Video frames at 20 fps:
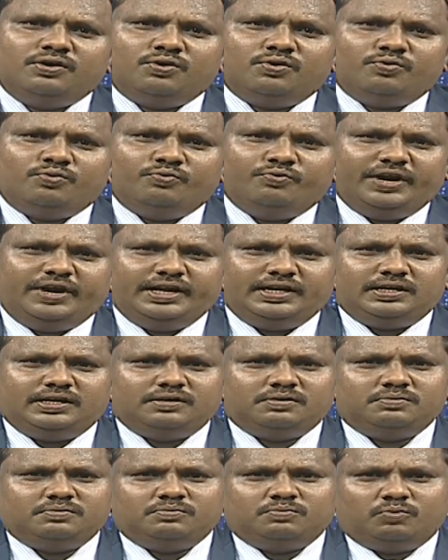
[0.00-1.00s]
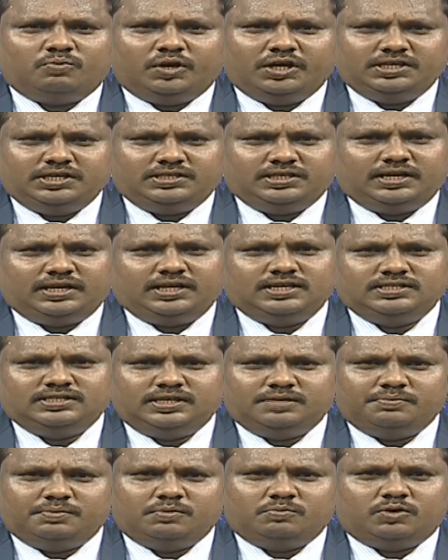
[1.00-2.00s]
wet, moisture and
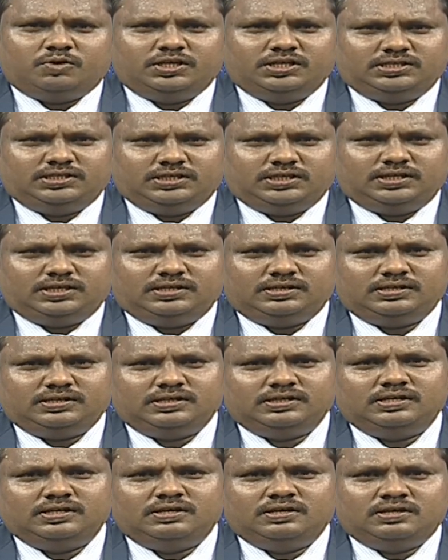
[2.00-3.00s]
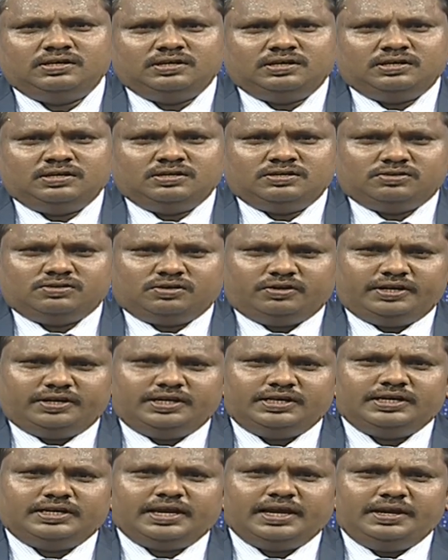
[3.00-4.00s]
semi-moisture. So,
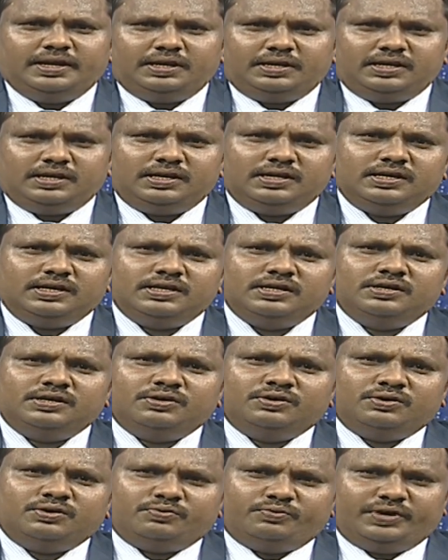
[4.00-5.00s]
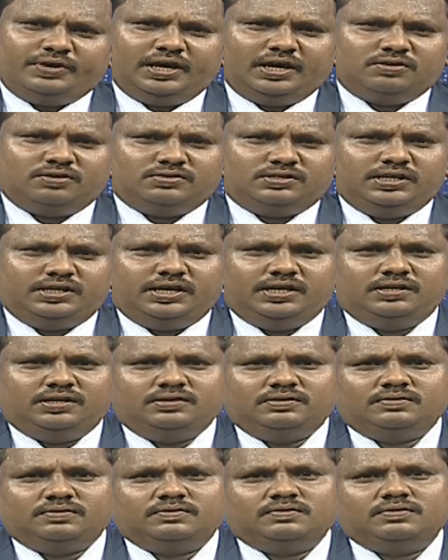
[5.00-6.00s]
in dry we have seen
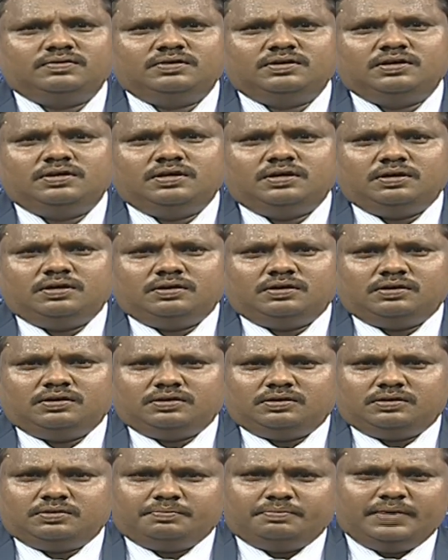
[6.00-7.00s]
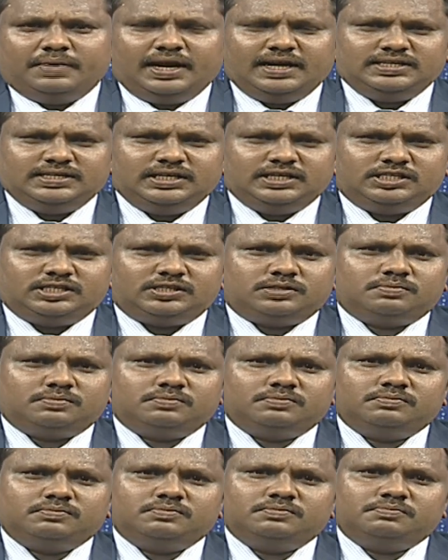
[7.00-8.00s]
mashes,
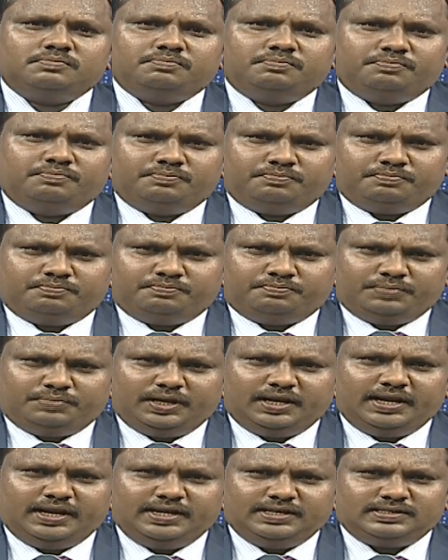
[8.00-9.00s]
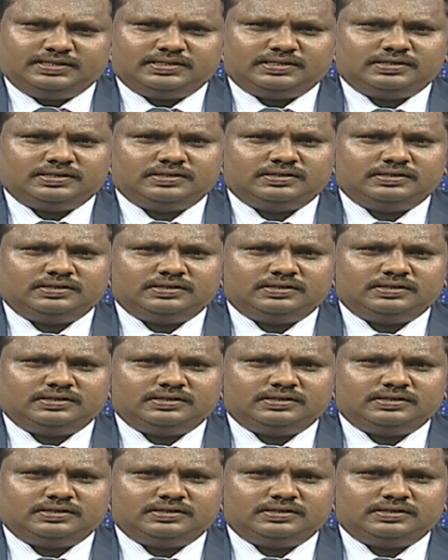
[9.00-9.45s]
pellets